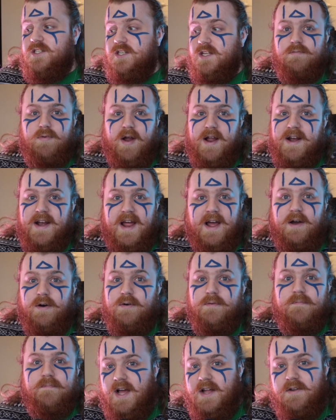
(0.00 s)
Right
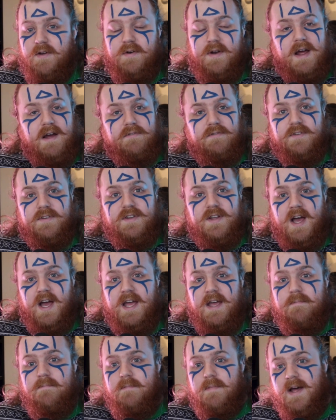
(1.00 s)
now, I don't have the
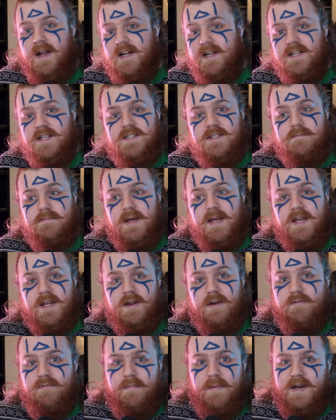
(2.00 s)
time and it doesn't make
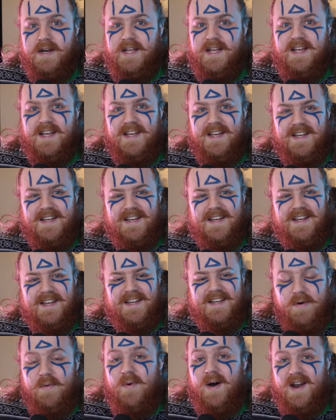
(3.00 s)
enough money.
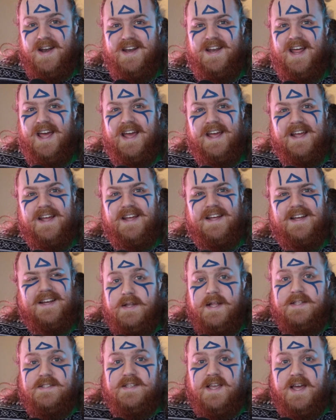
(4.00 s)
But one day.
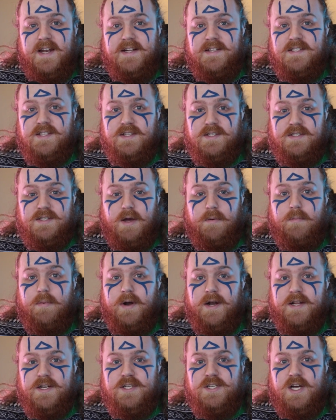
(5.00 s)
Let's get into the
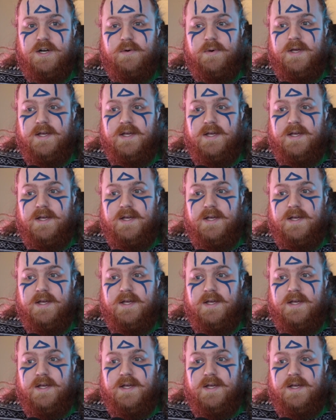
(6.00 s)
subreddit, shall